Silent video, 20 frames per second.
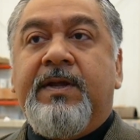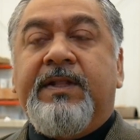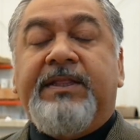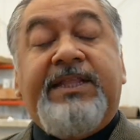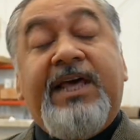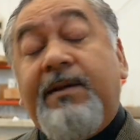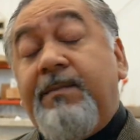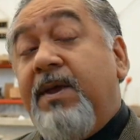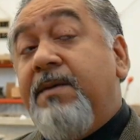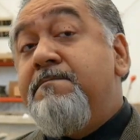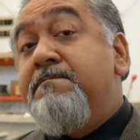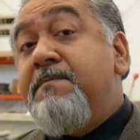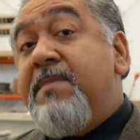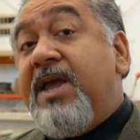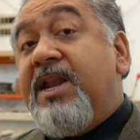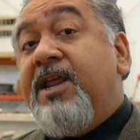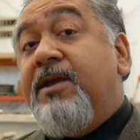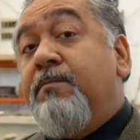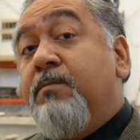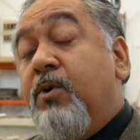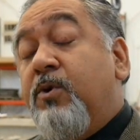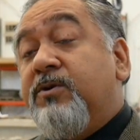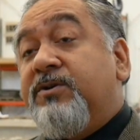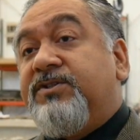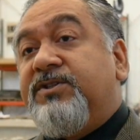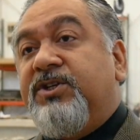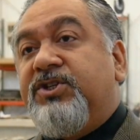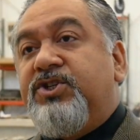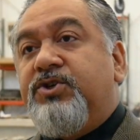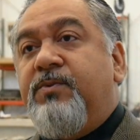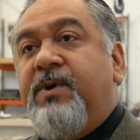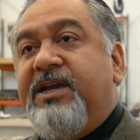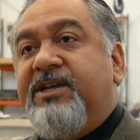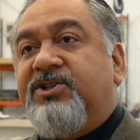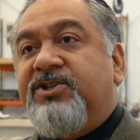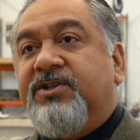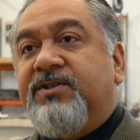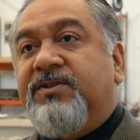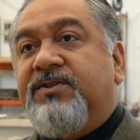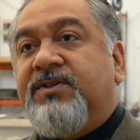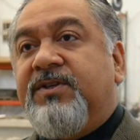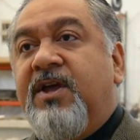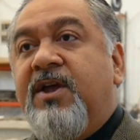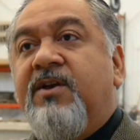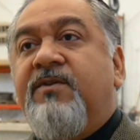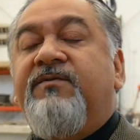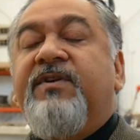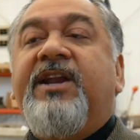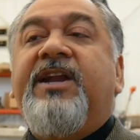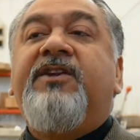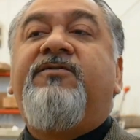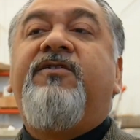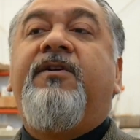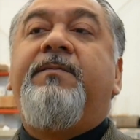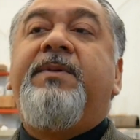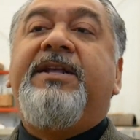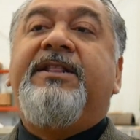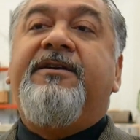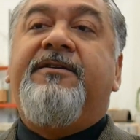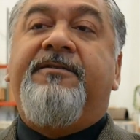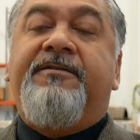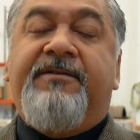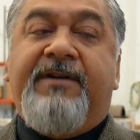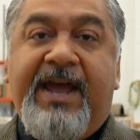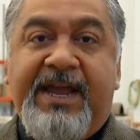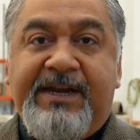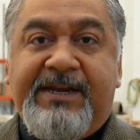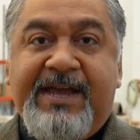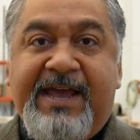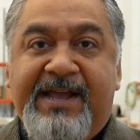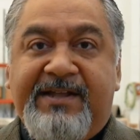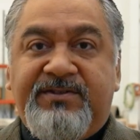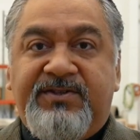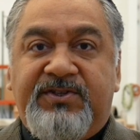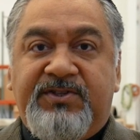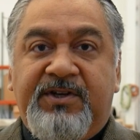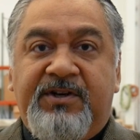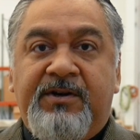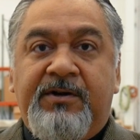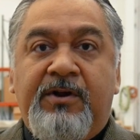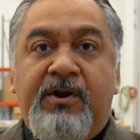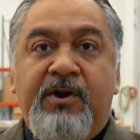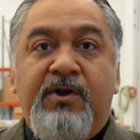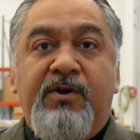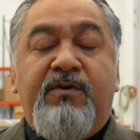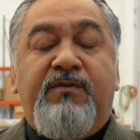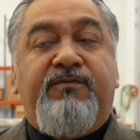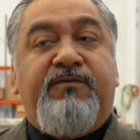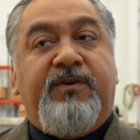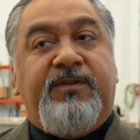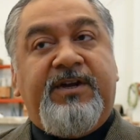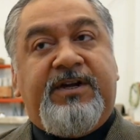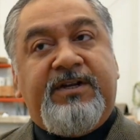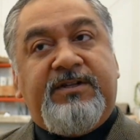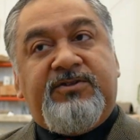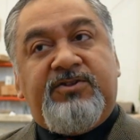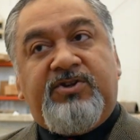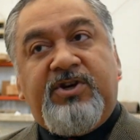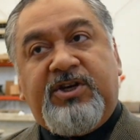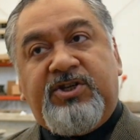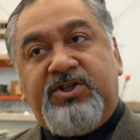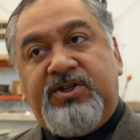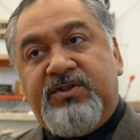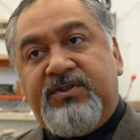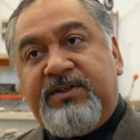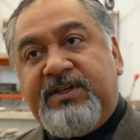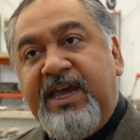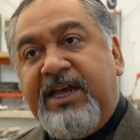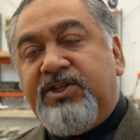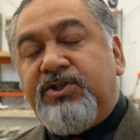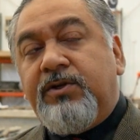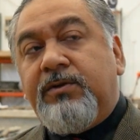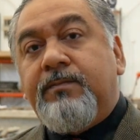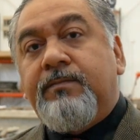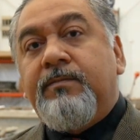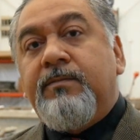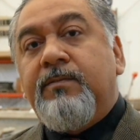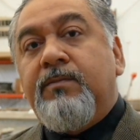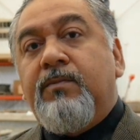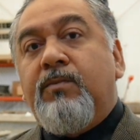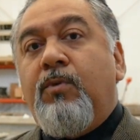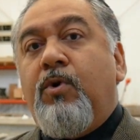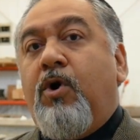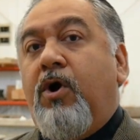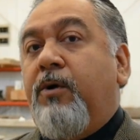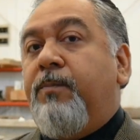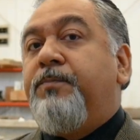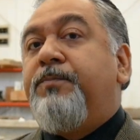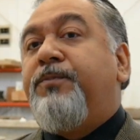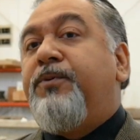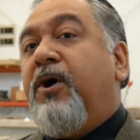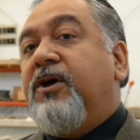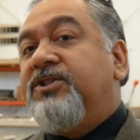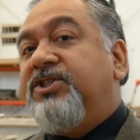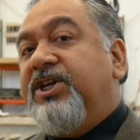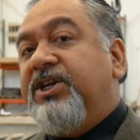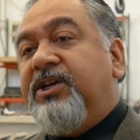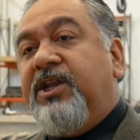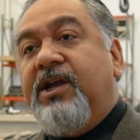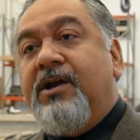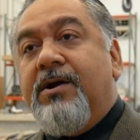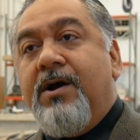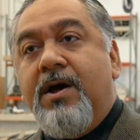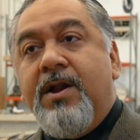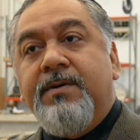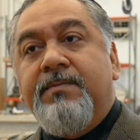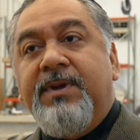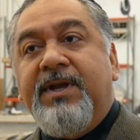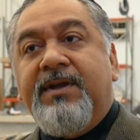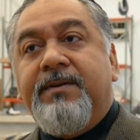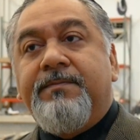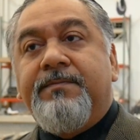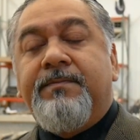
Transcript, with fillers: There'll be many more situations where it will be the right answer for the construction schedule or project economy.